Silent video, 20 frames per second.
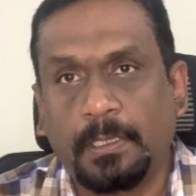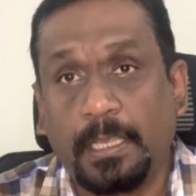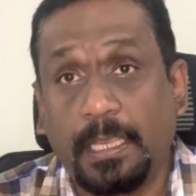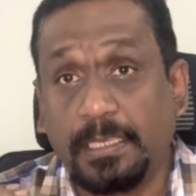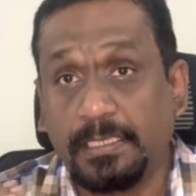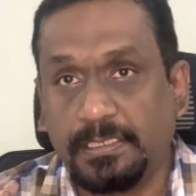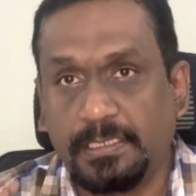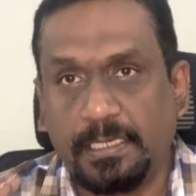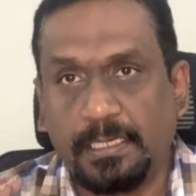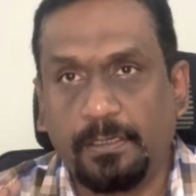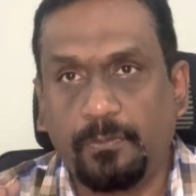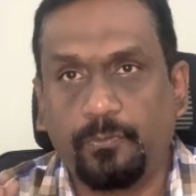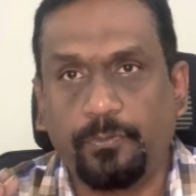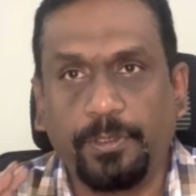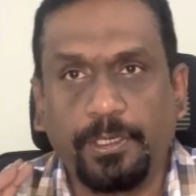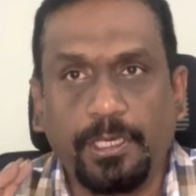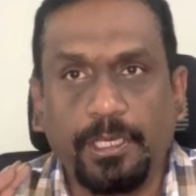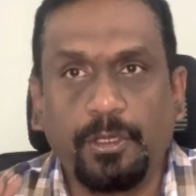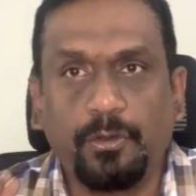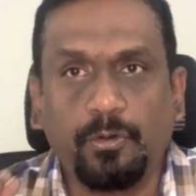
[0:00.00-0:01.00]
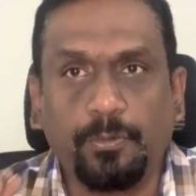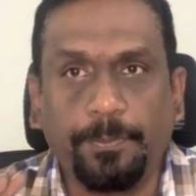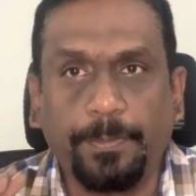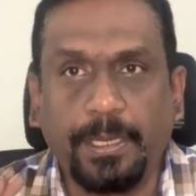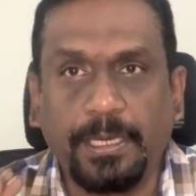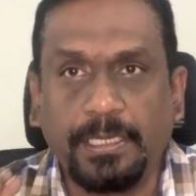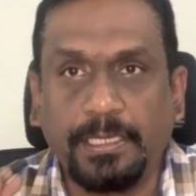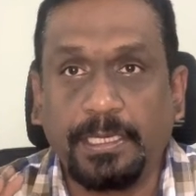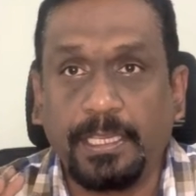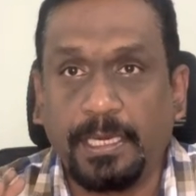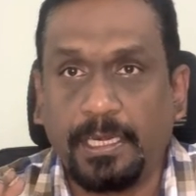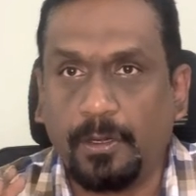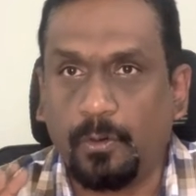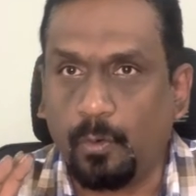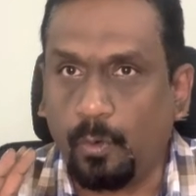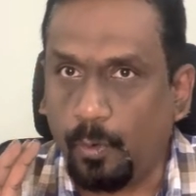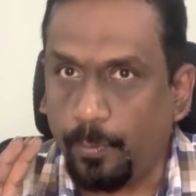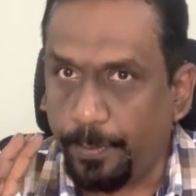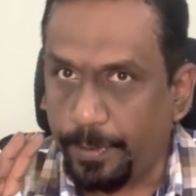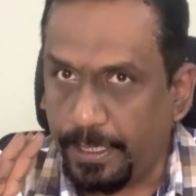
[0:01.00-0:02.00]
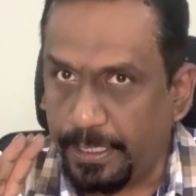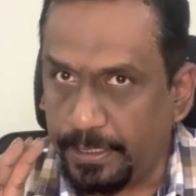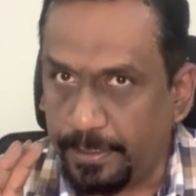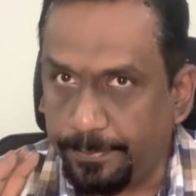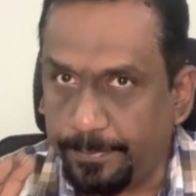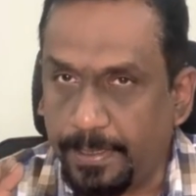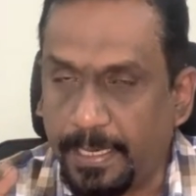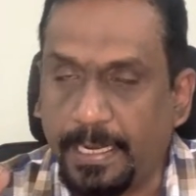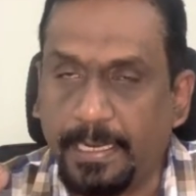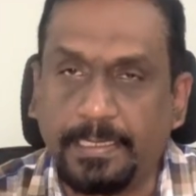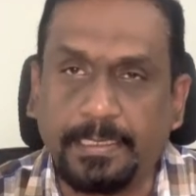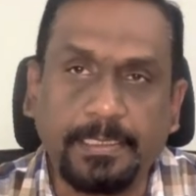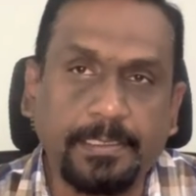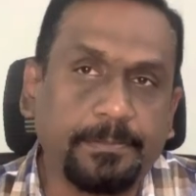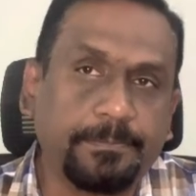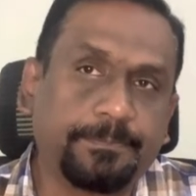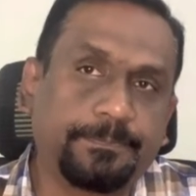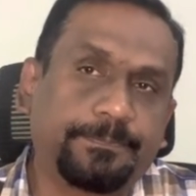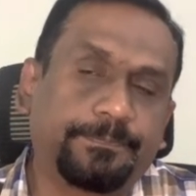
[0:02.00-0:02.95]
I said we need to maintain an open item tracker.